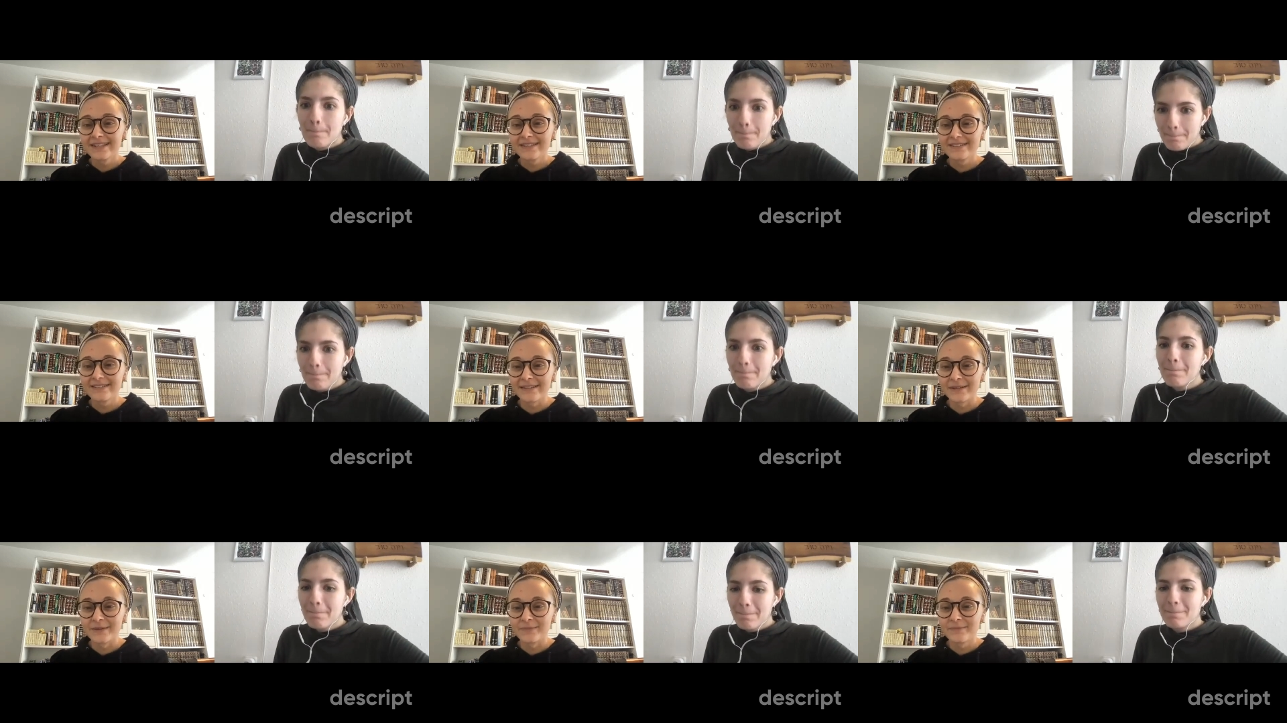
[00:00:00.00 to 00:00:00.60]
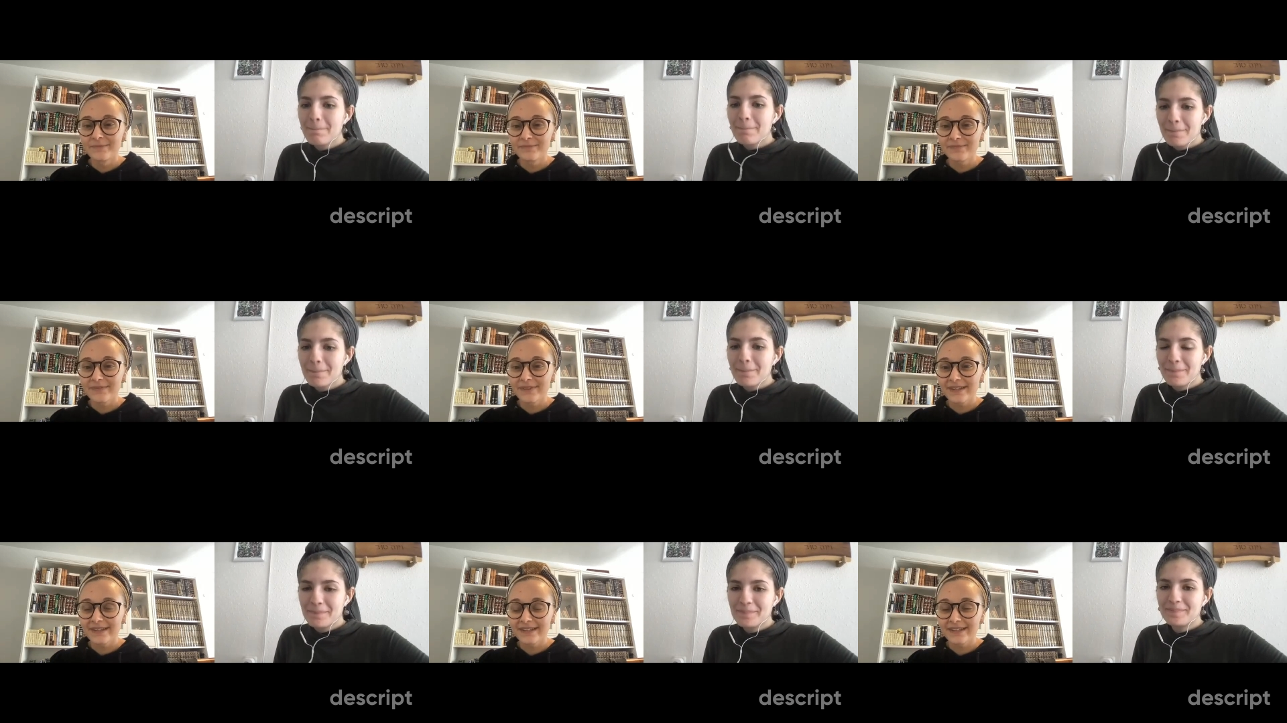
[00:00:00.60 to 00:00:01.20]
Speaker 1: Mm-hmm. so
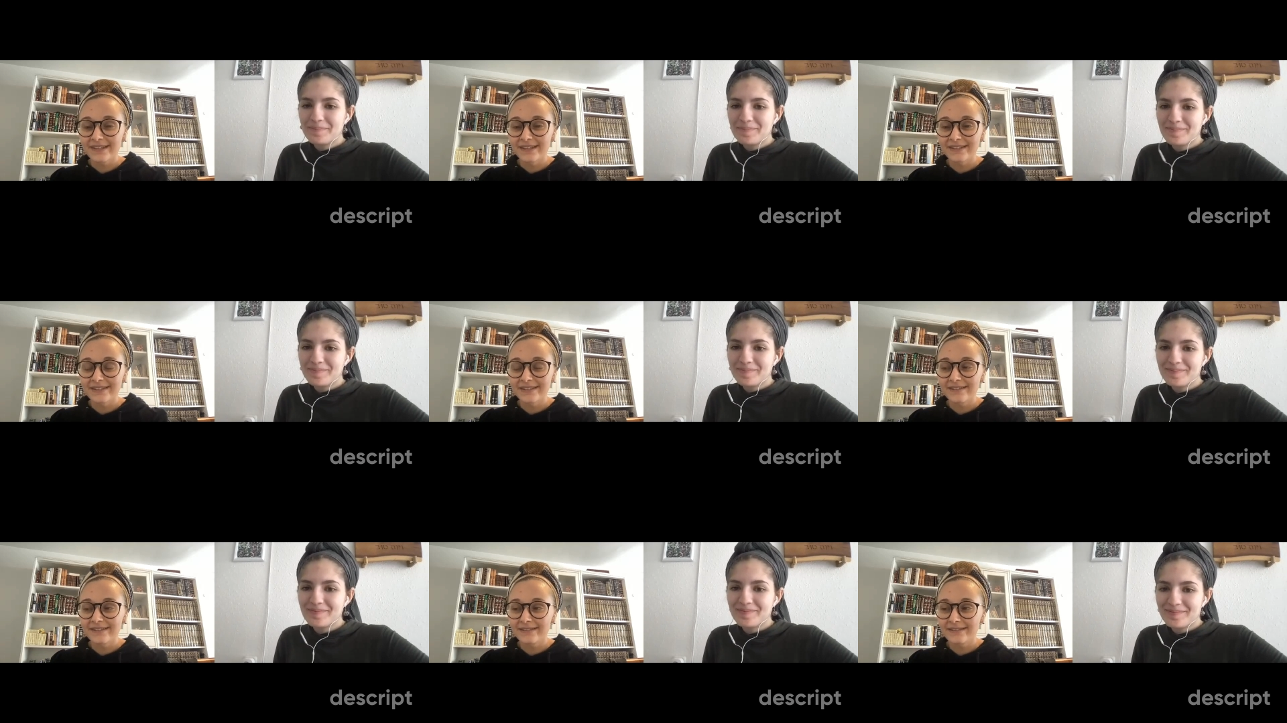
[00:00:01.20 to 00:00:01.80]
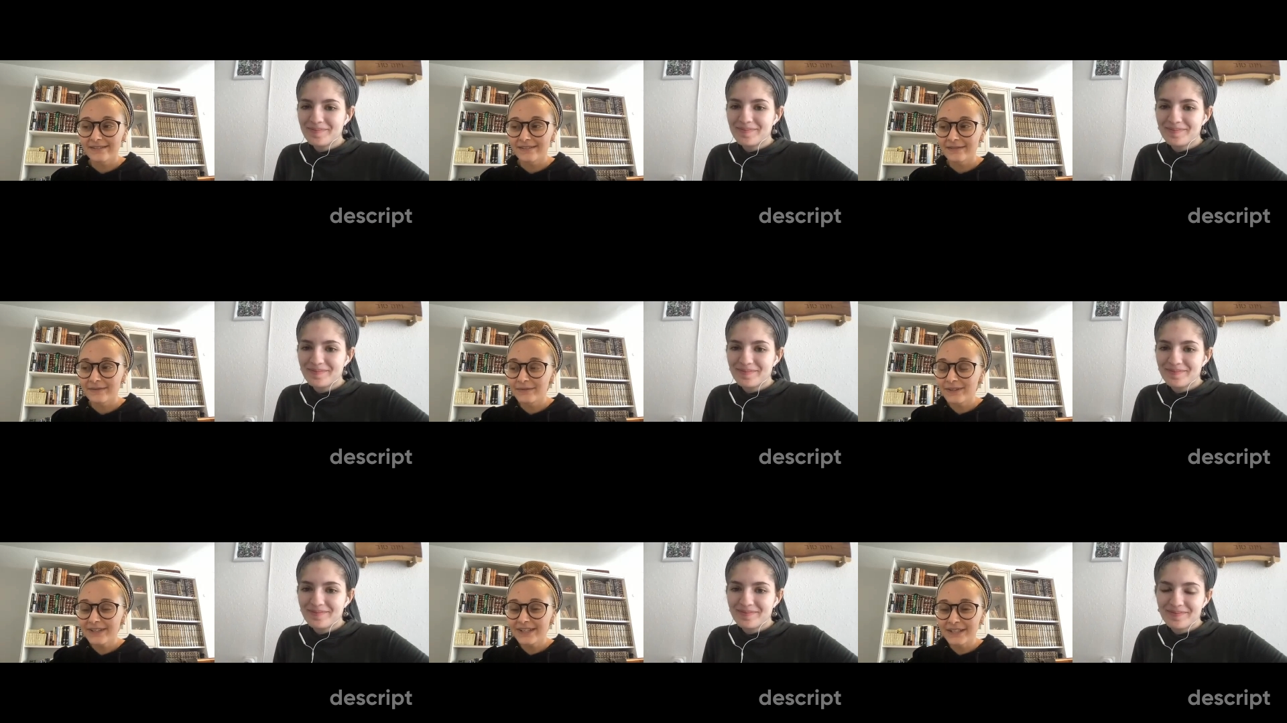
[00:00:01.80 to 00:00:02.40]
it's
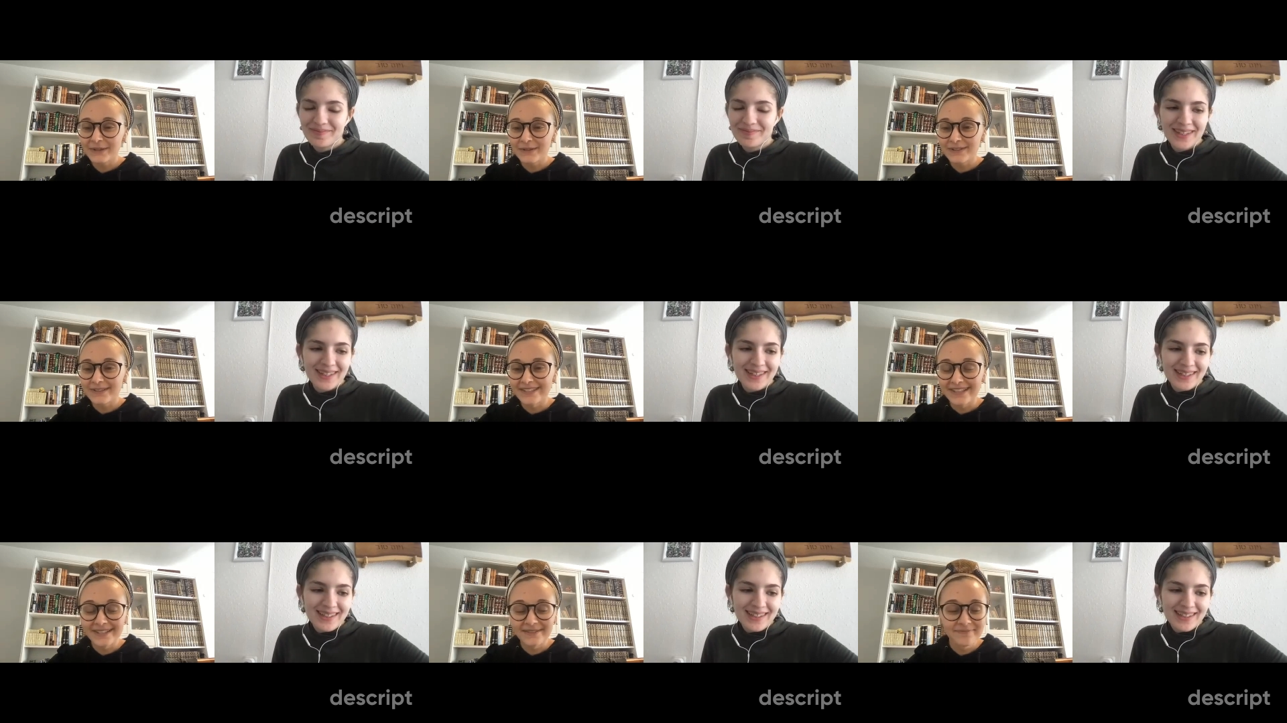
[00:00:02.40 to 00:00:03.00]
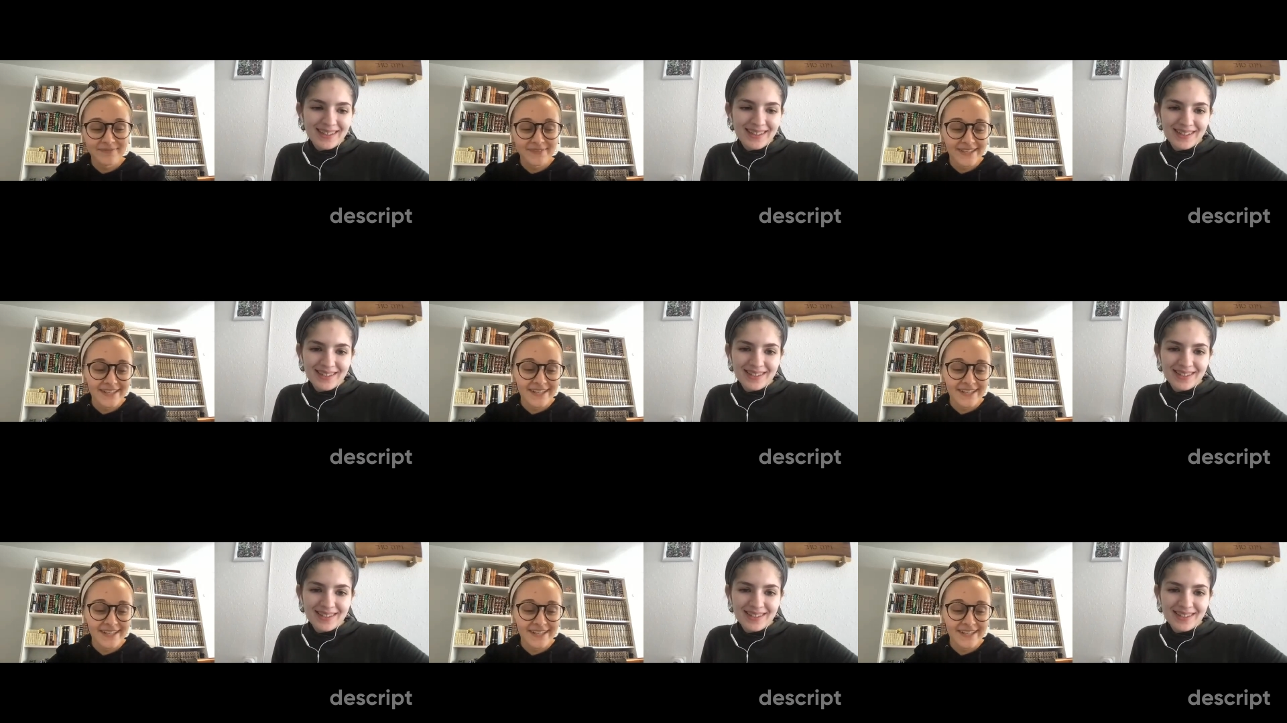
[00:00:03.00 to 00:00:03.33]
very interesting.